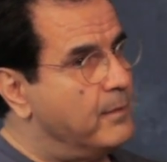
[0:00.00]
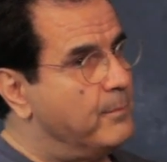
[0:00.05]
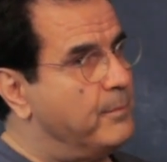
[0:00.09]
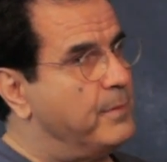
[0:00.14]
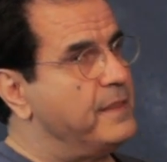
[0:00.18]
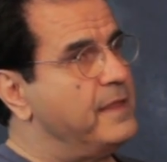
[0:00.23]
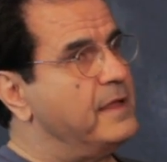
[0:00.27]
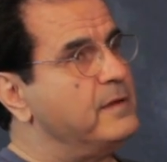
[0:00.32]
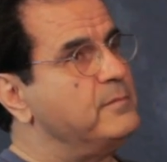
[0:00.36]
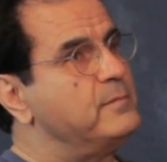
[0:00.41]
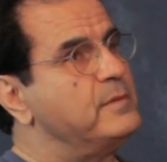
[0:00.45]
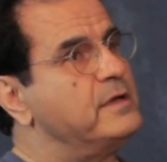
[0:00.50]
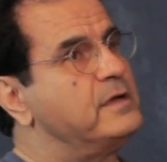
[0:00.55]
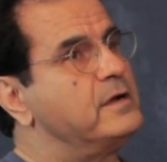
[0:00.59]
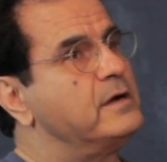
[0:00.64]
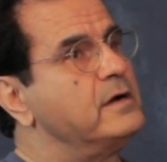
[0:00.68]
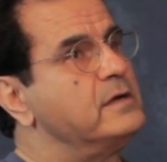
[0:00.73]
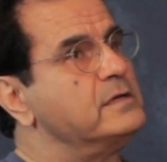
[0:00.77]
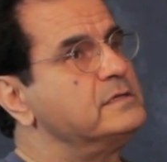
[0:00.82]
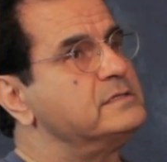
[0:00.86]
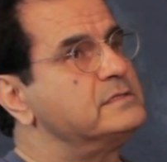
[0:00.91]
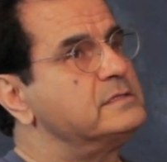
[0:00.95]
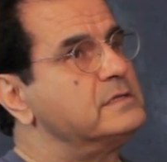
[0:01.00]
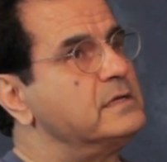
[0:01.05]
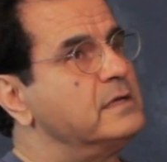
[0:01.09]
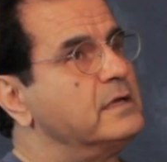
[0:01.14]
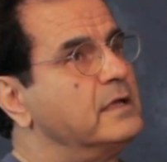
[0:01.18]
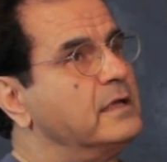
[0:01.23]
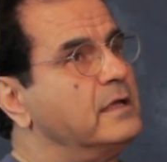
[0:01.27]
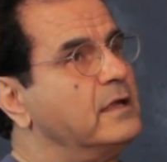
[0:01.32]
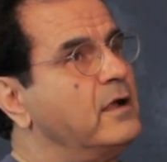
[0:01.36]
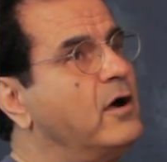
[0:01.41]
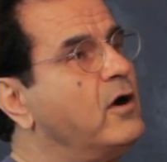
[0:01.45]
But then because
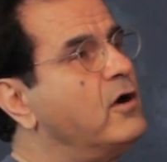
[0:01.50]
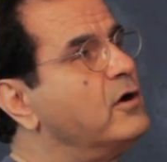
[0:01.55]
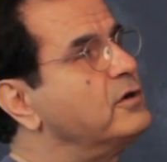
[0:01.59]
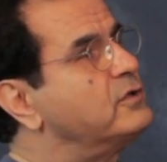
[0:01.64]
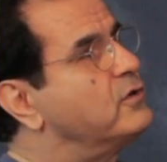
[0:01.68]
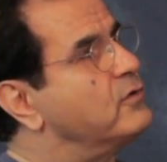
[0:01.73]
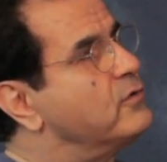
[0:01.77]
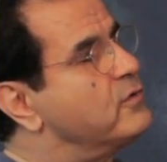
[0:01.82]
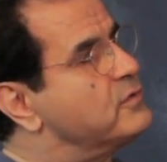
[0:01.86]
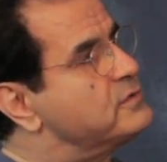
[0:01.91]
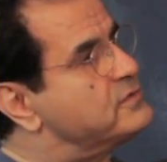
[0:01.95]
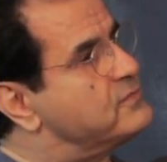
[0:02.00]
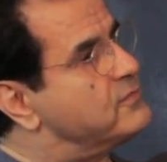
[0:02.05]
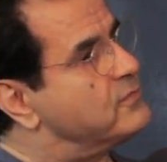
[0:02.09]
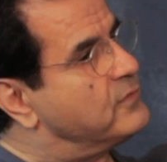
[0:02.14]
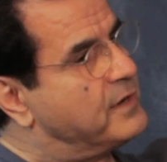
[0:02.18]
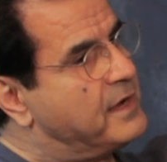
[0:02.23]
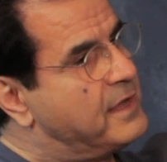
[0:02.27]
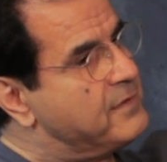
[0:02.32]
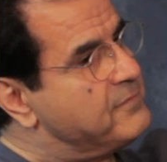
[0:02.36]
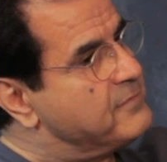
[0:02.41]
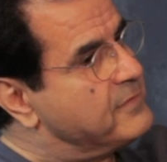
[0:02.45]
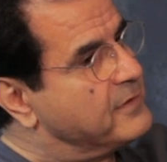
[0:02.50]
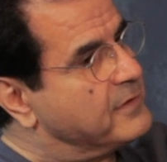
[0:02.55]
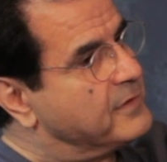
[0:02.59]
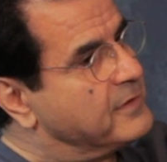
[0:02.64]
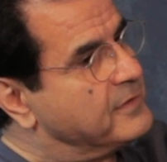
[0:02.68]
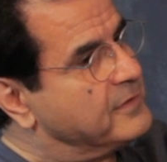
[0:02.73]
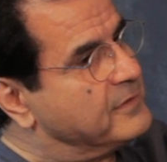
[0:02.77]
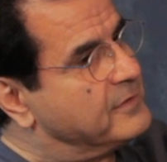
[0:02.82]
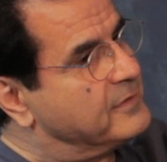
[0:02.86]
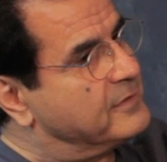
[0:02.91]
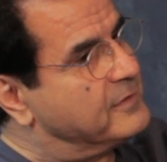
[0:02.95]
heart grows
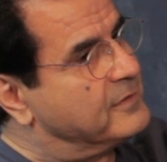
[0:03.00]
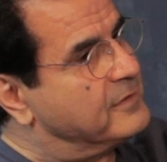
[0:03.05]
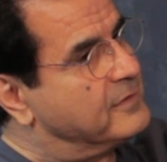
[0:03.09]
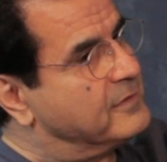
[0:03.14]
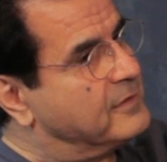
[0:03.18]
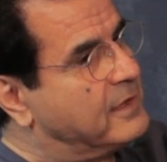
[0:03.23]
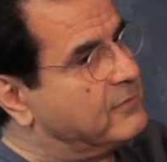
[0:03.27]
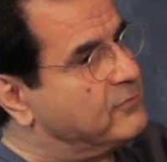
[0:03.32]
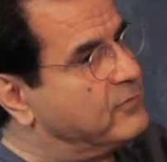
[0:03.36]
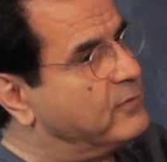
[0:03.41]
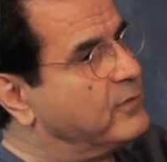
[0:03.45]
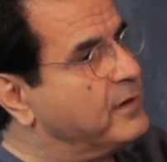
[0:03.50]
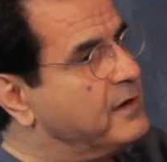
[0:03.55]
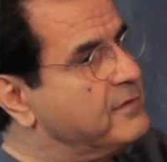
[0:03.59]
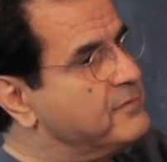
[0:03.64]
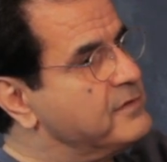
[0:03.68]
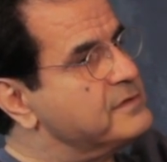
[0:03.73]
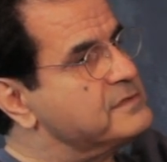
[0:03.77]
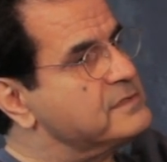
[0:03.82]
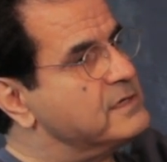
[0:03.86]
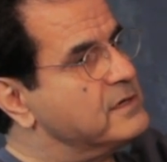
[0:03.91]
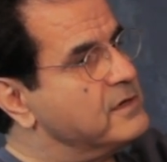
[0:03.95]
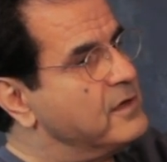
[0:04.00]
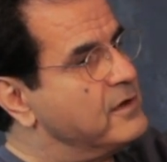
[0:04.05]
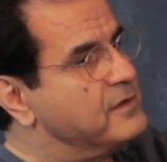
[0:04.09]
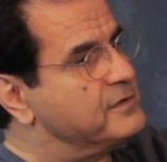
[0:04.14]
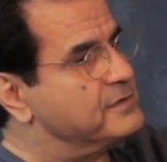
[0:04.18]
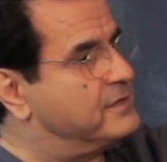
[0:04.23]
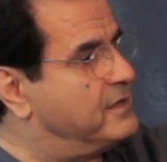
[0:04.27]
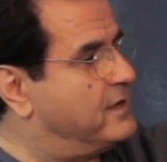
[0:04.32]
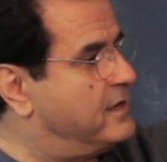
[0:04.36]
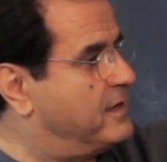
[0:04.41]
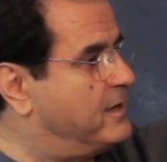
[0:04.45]
forever, and forever is a
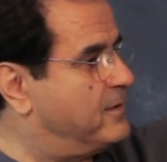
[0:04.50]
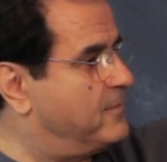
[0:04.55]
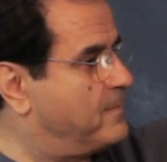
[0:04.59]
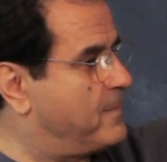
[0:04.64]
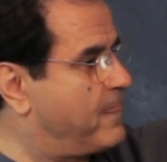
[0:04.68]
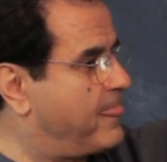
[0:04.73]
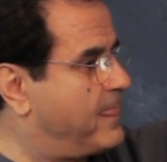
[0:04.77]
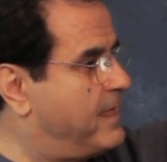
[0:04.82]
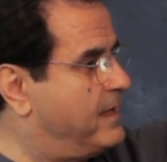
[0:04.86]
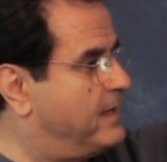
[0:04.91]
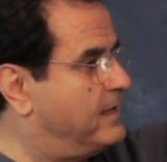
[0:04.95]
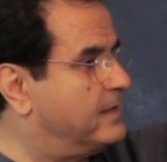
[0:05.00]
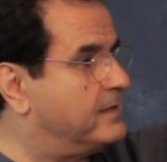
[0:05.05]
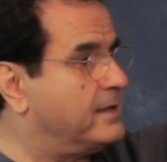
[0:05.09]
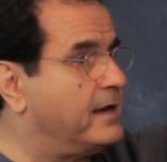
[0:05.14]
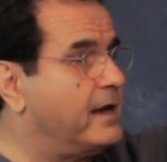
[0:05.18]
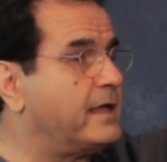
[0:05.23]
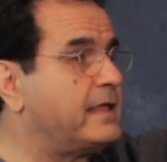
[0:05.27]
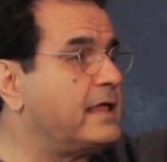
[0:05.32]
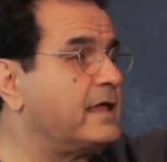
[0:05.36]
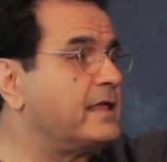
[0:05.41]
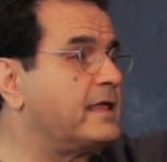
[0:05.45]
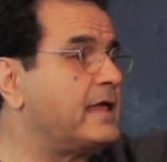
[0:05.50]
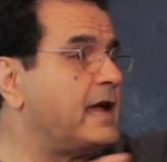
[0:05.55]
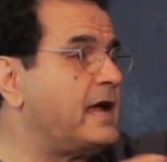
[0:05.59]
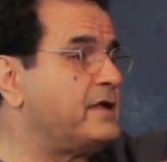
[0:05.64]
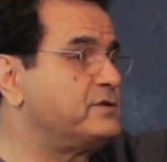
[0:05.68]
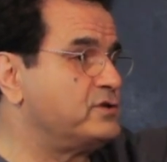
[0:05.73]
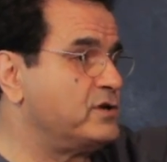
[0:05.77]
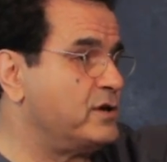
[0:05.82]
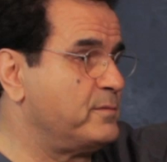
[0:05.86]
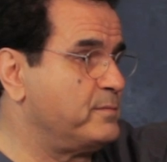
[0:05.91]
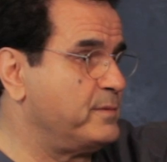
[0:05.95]
long time, then I can
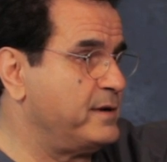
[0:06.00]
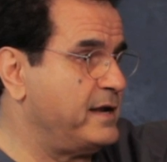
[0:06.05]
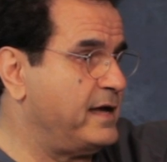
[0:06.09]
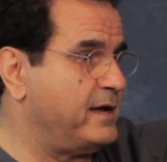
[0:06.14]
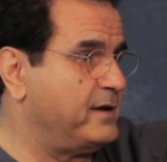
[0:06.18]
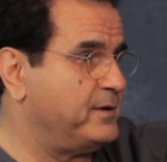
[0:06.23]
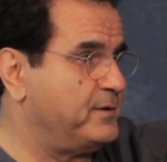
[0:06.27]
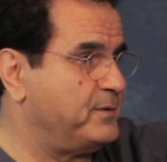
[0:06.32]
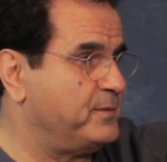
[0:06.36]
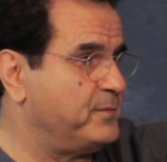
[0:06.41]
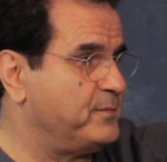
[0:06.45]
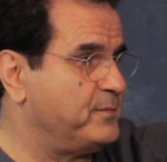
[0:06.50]
catch up now.